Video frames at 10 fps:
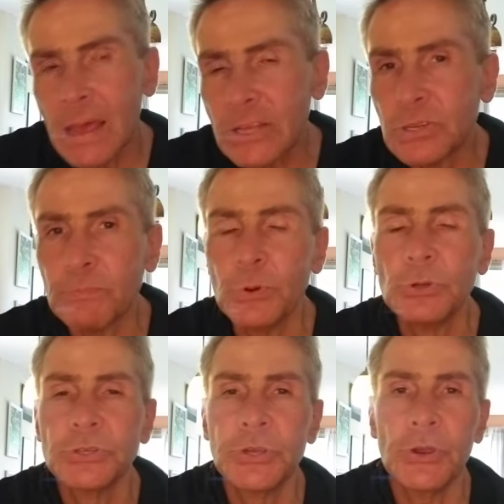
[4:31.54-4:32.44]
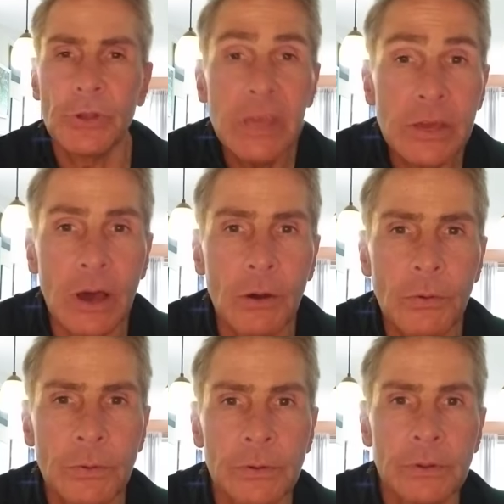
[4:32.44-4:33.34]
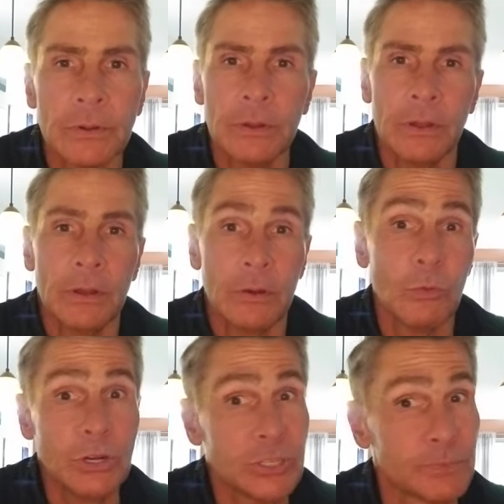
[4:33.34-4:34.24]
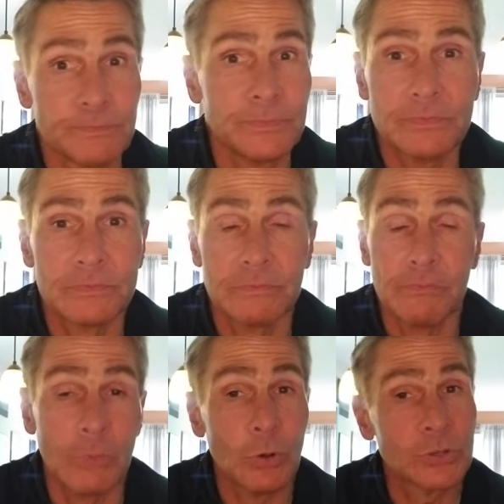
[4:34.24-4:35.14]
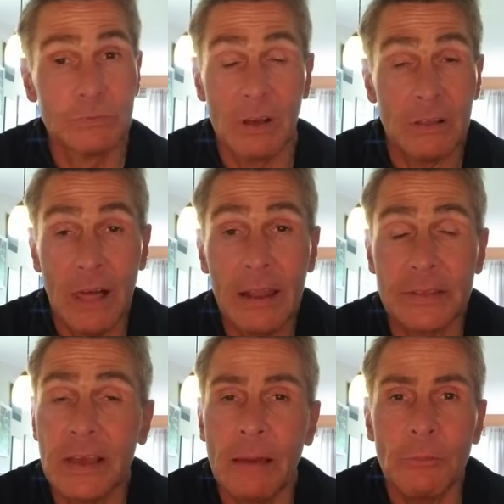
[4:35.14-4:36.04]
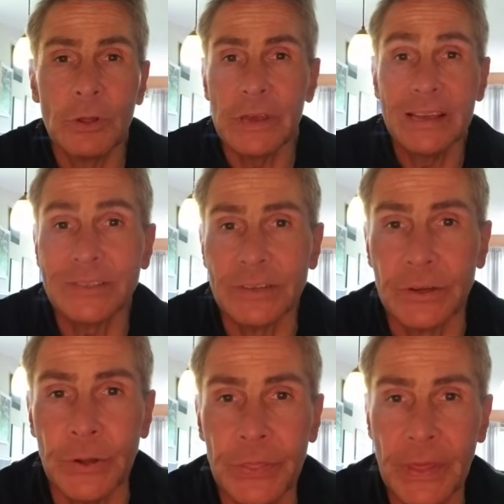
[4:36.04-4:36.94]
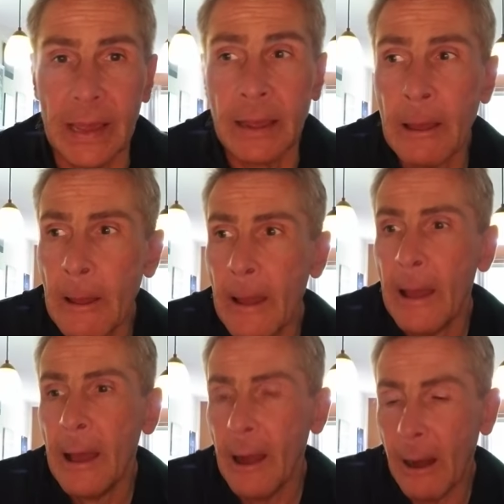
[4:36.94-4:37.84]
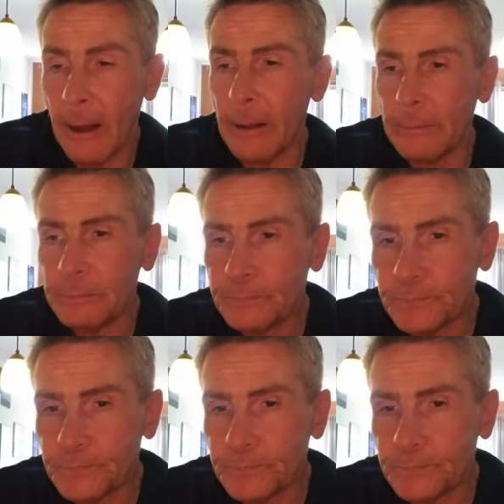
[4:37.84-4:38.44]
it's a boost to your ego, which most of a lot of the time really isn't a good thing. All